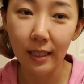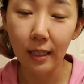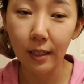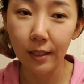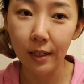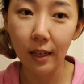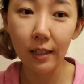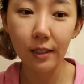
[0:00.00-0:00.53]

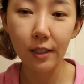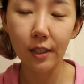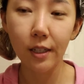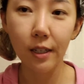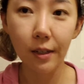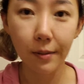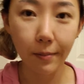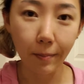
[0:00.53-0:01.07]

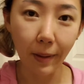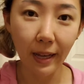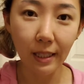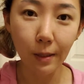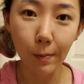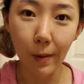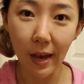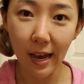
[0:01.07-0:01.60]
another
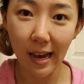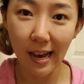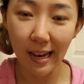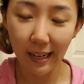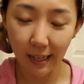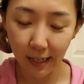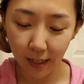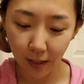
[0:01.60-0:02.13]
mask
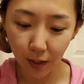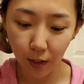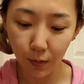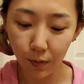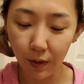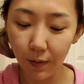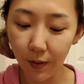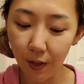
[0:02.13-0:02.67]
pack to
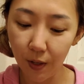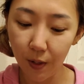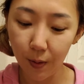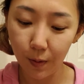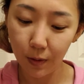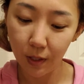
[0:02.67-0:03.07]
review.